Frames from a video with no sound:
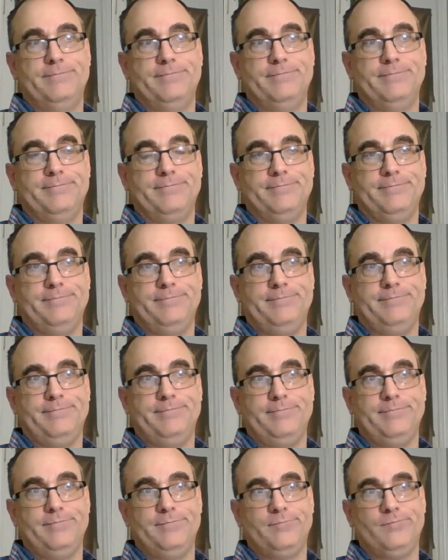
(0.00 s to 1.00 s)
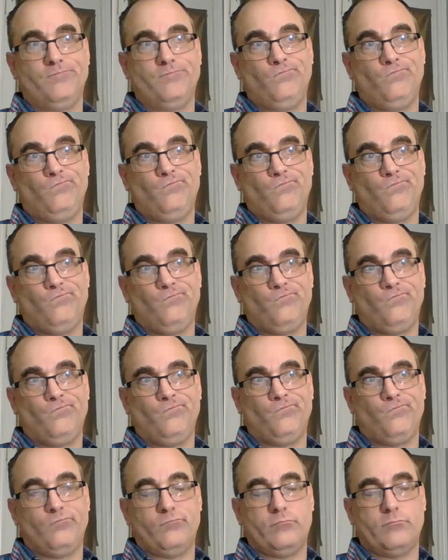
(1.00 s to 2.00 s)

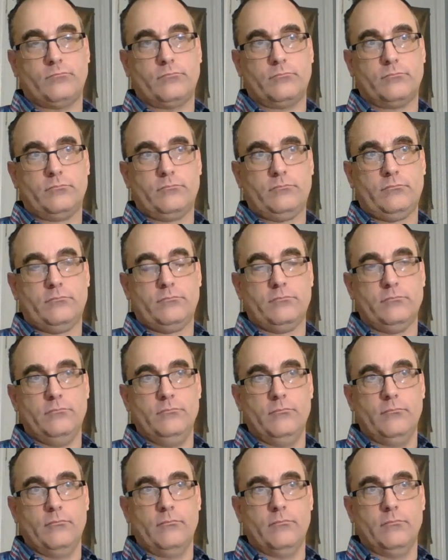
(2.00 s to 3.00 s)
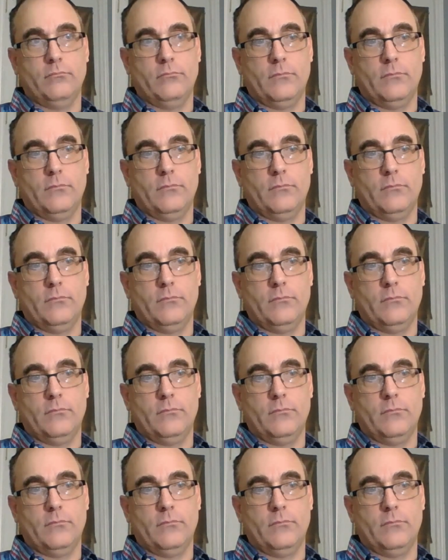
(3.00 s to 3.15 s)
(no one is talking)